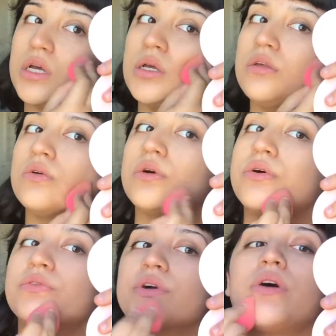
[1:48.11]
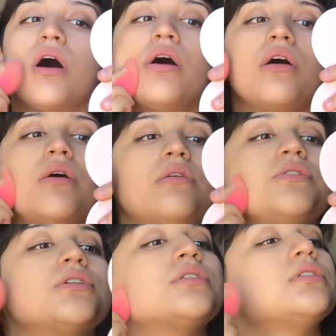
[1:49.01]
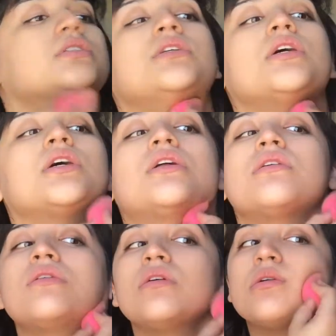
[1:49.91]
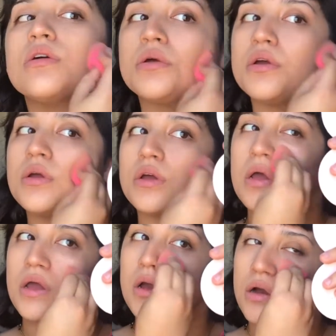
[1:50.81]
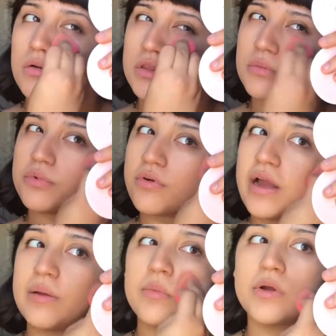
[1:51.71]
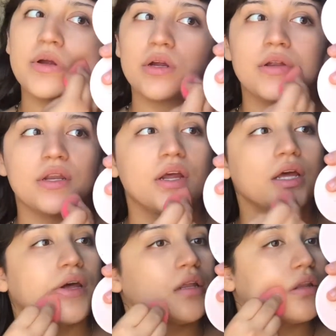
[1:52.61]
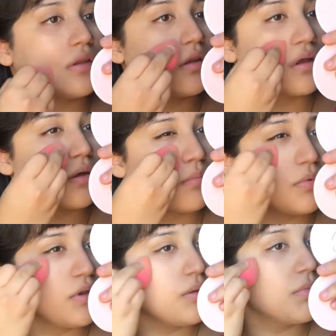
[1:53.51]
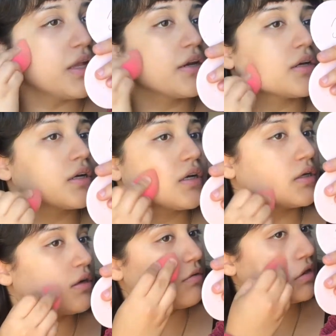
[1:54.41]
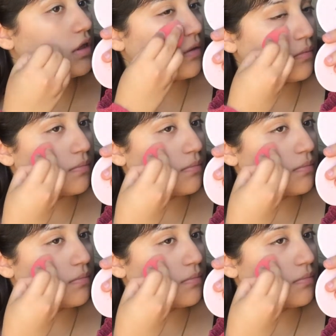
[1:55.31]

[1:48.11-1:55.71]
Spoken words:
you go over all of your skin with the primer and the beauty blender and everything.